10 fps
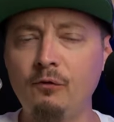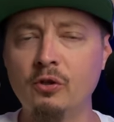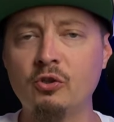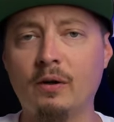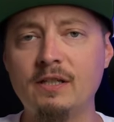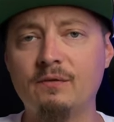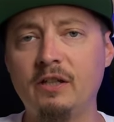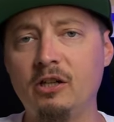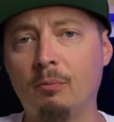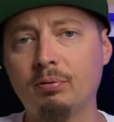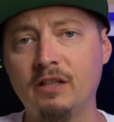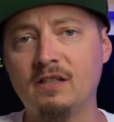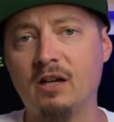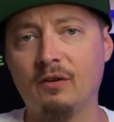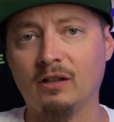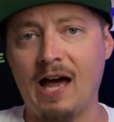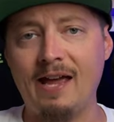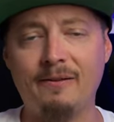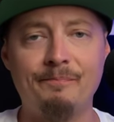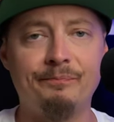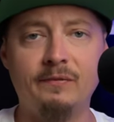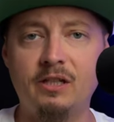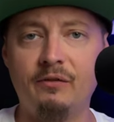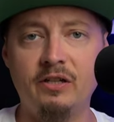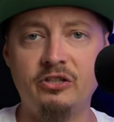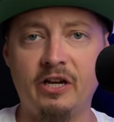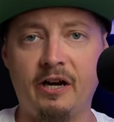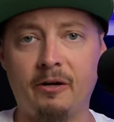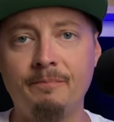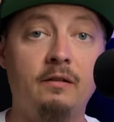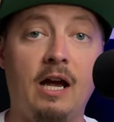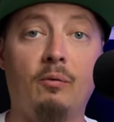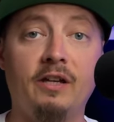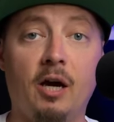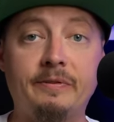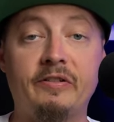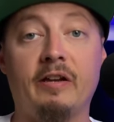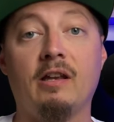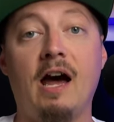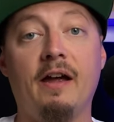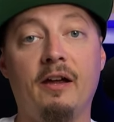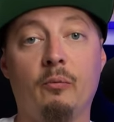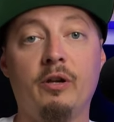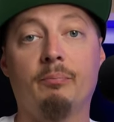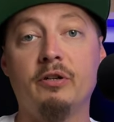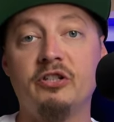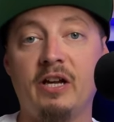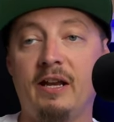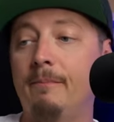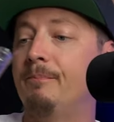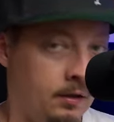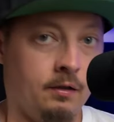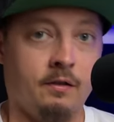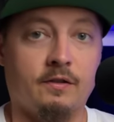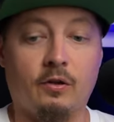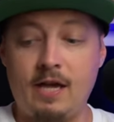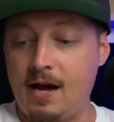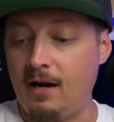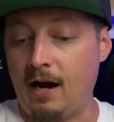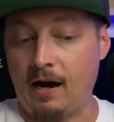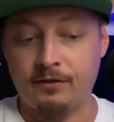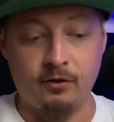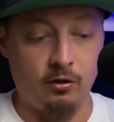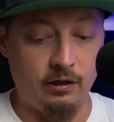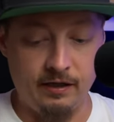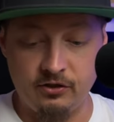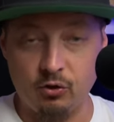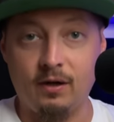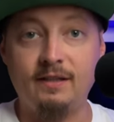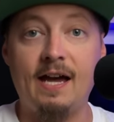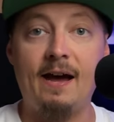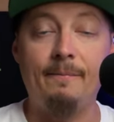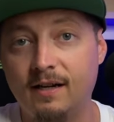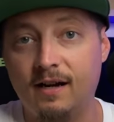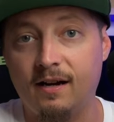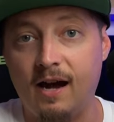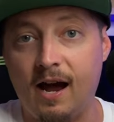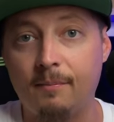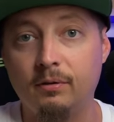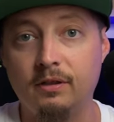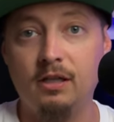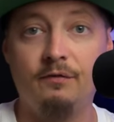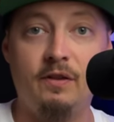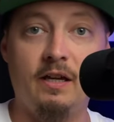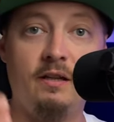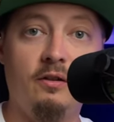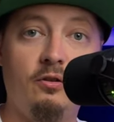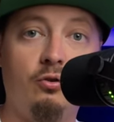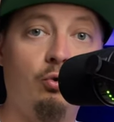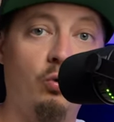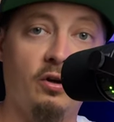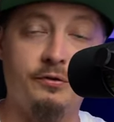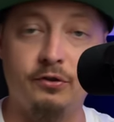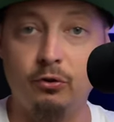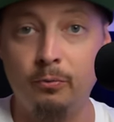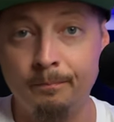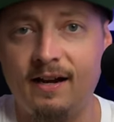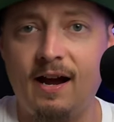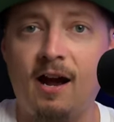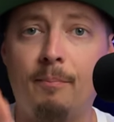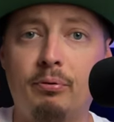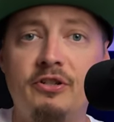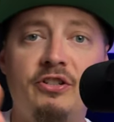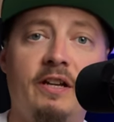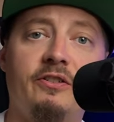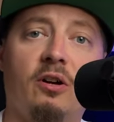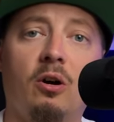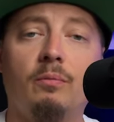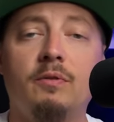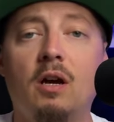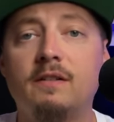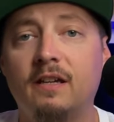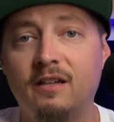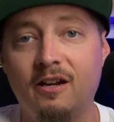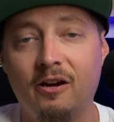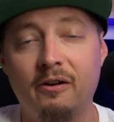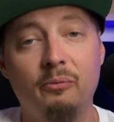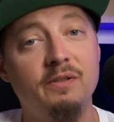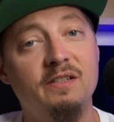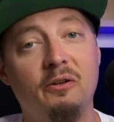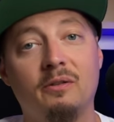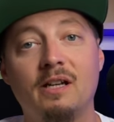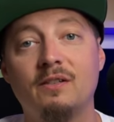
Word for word: you enjoyed this video, please give it a like, give it a share. That really helps us out a lot and we appreciate it. So yeah, I thoroughly enjoyed that. Uh, I believe that you will too. I appreciate y'all. Y'all take care and we'll see you on the next